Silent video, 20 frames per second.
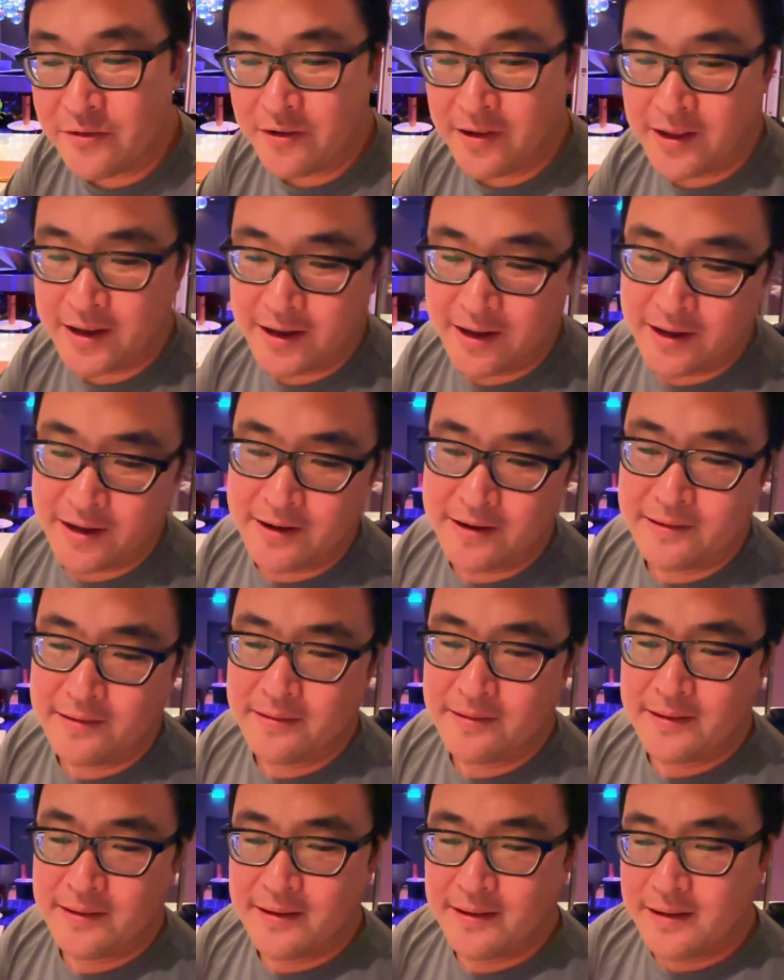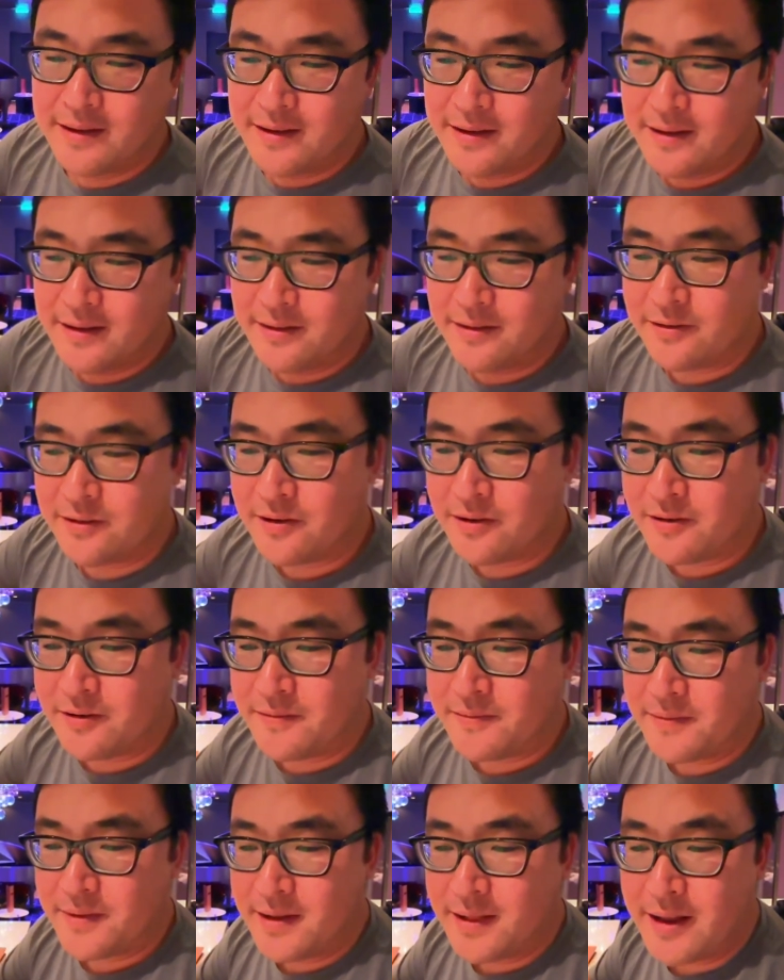really good. So
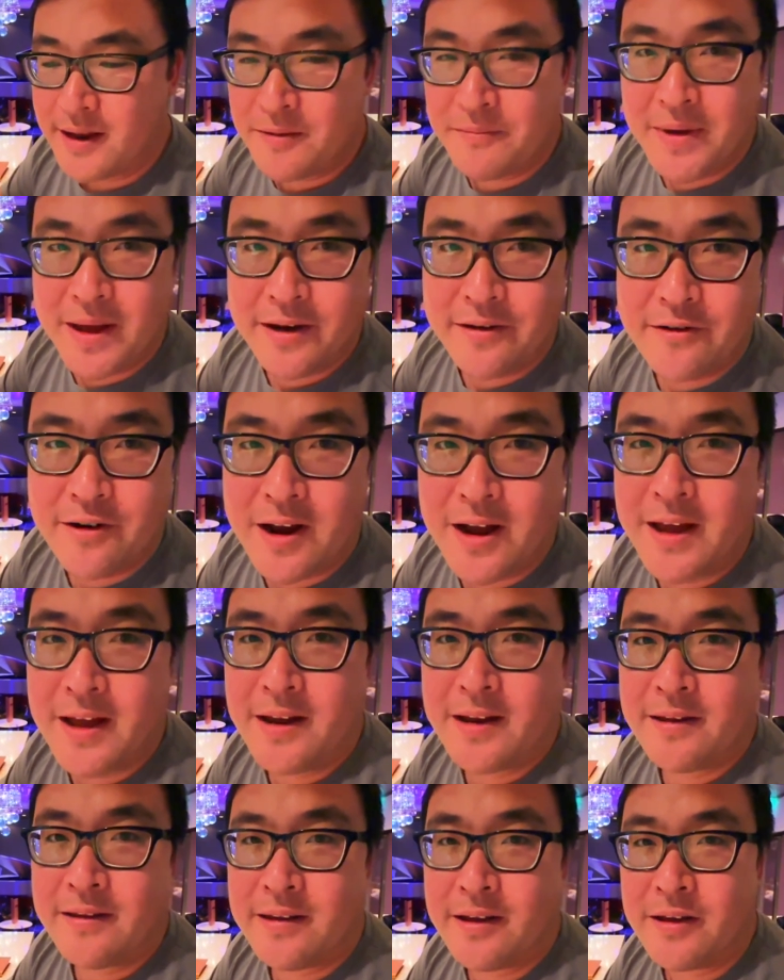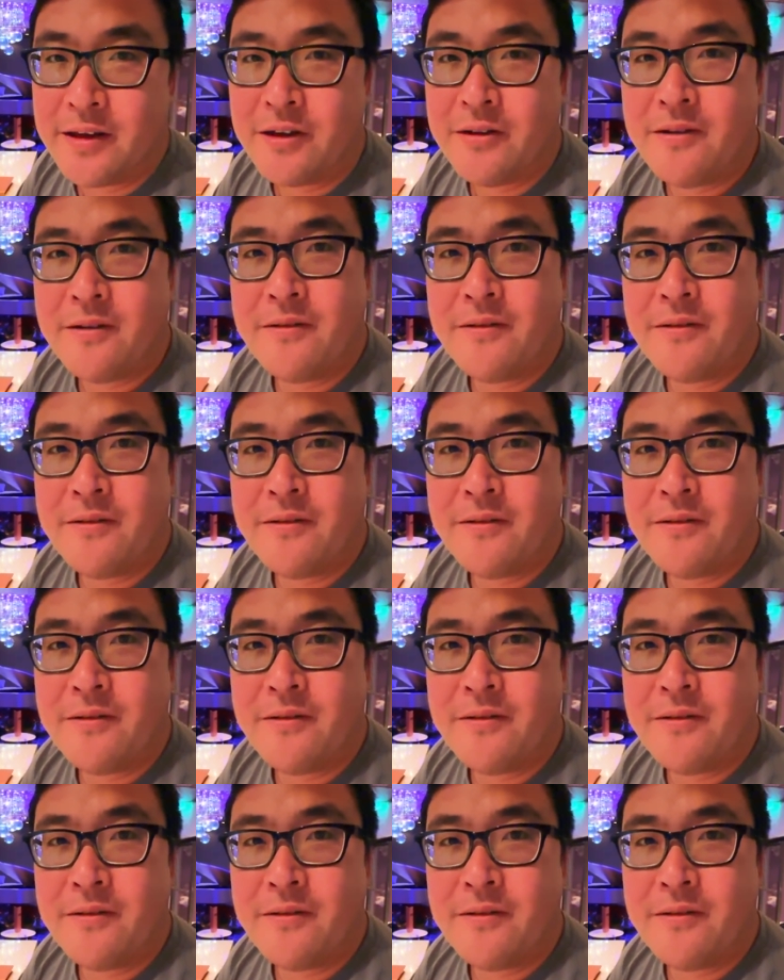I'll let Abed try it and tell you.